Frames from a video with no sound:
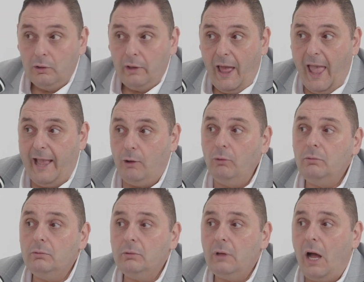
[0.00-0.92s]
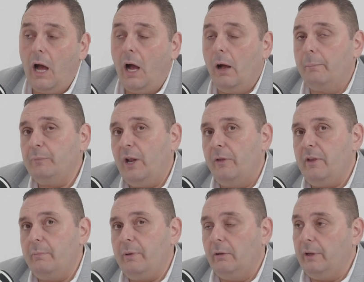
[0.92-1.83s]
angle.
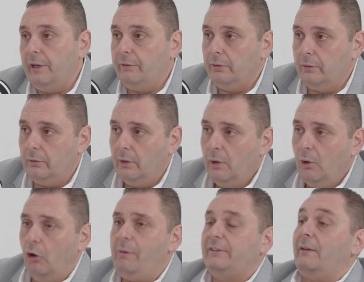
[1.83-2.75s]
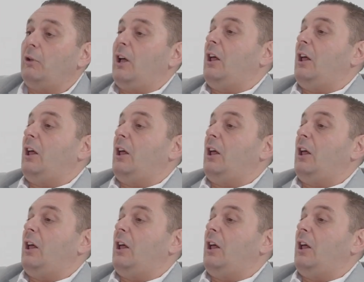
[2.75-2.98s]
The ability to almost have like a